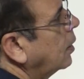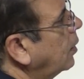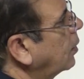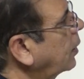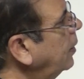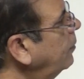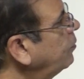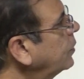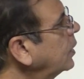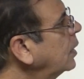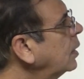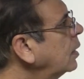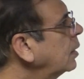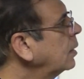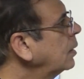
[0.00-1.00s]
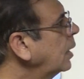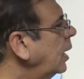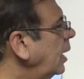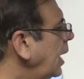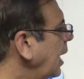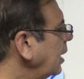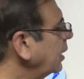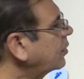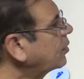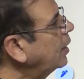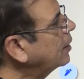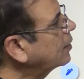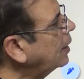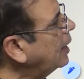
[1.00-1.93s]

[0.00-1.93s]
Okay. And it says